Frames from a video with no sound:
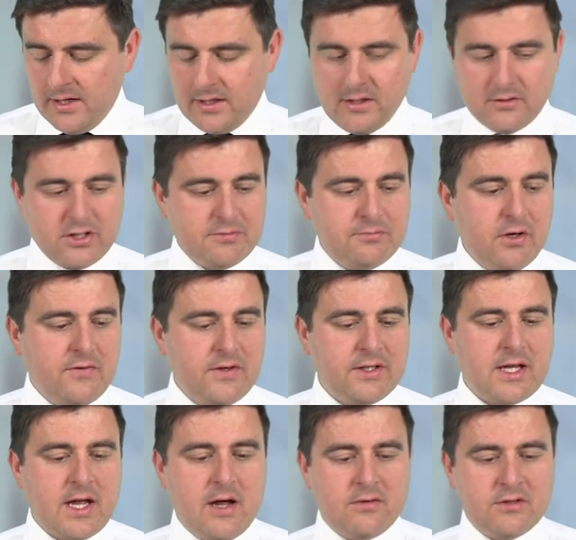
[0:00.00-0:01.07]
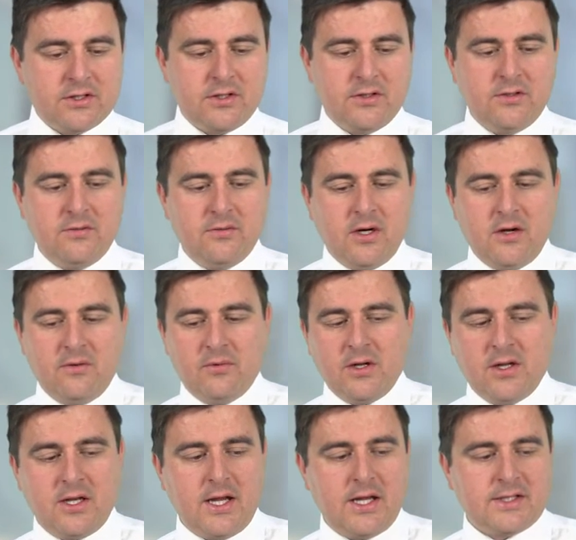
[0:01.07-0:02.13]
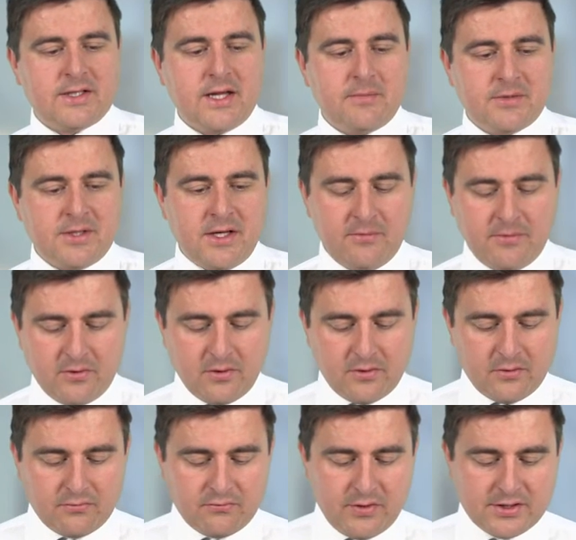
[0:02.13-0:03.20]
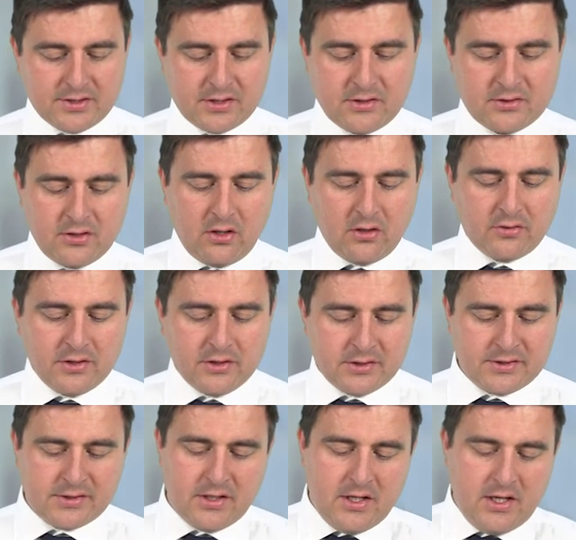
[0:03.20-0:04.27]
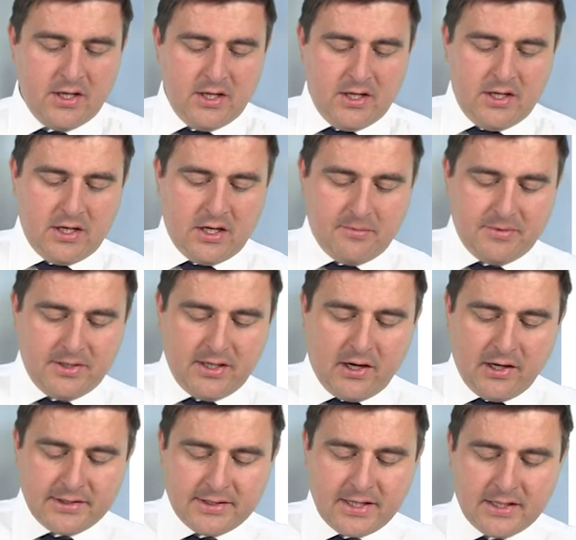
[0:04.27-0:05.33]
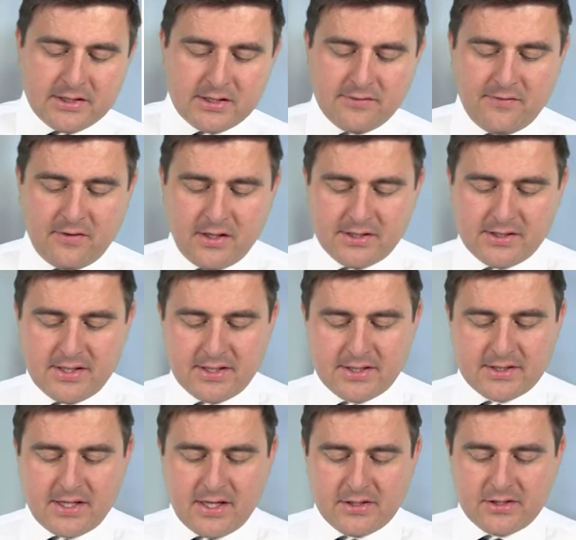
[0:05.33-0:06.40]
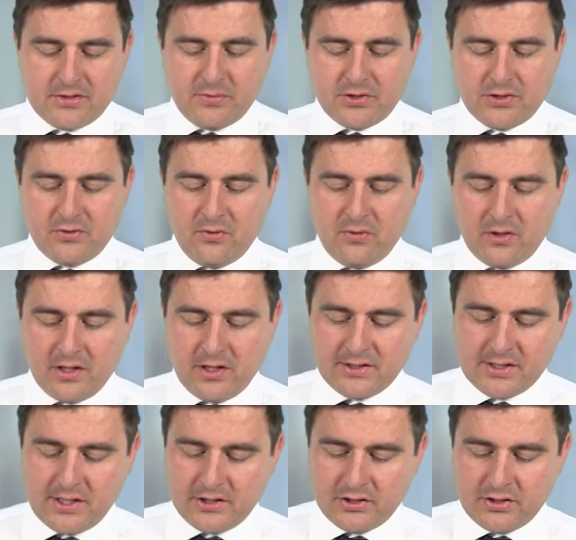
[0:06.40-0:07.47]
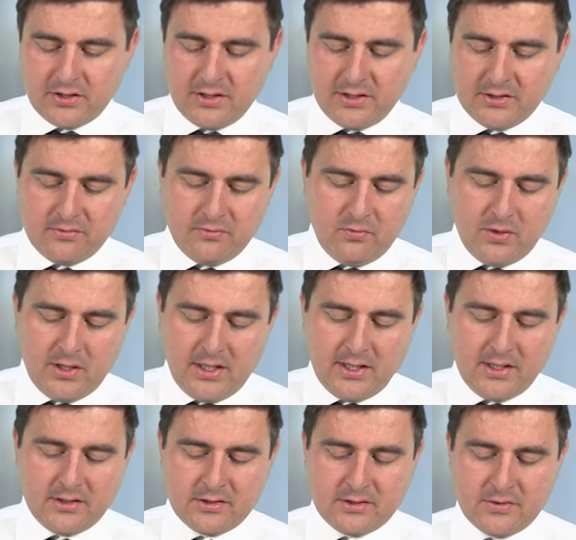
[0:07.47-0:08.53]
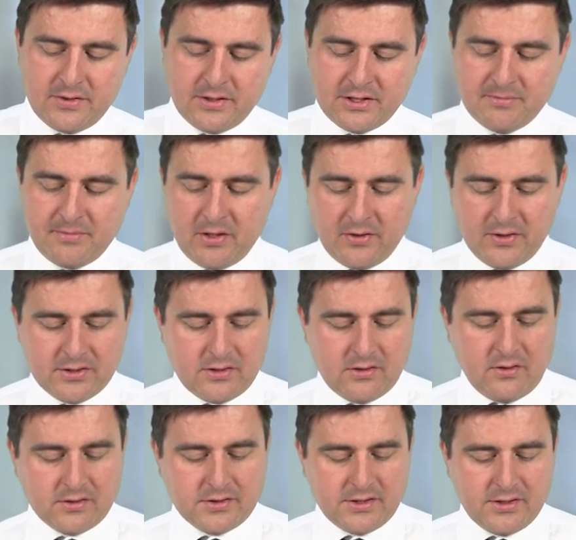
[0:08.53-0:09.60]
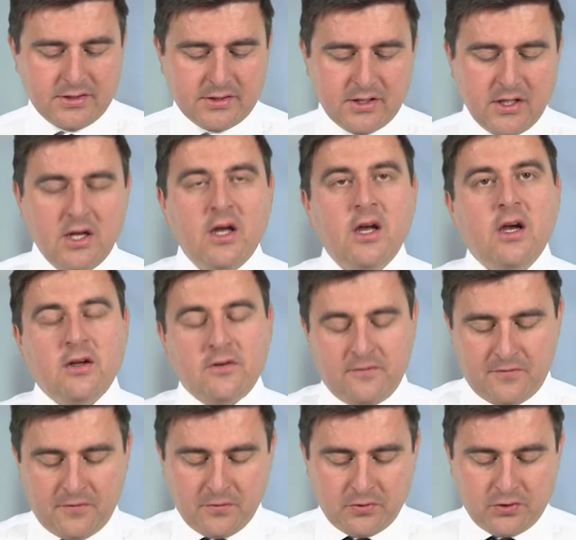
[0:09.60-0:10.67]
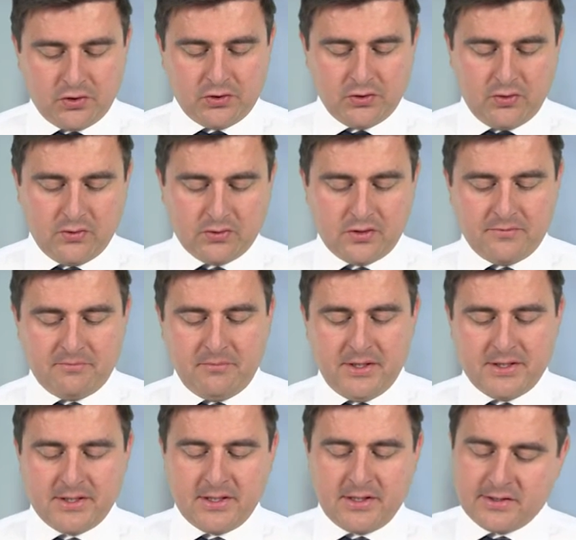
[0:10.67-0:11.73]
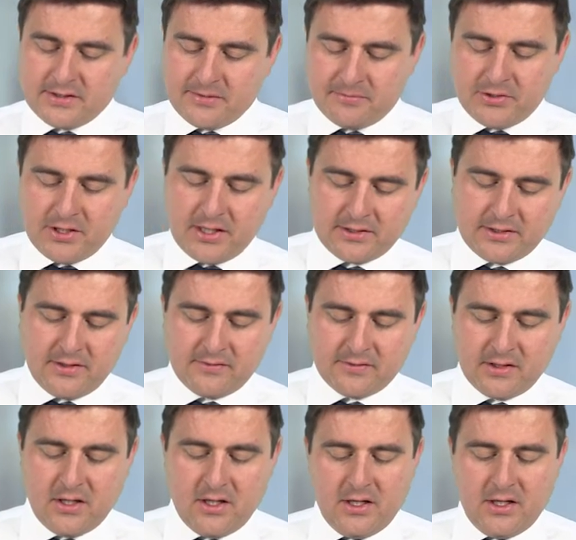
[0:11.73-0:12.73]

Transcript: Now, just moving down to one of the next steps here, we've got the risk tolerance. Identifies the extent to which an organization is willing to experience losses and fall short of meeting its objectives,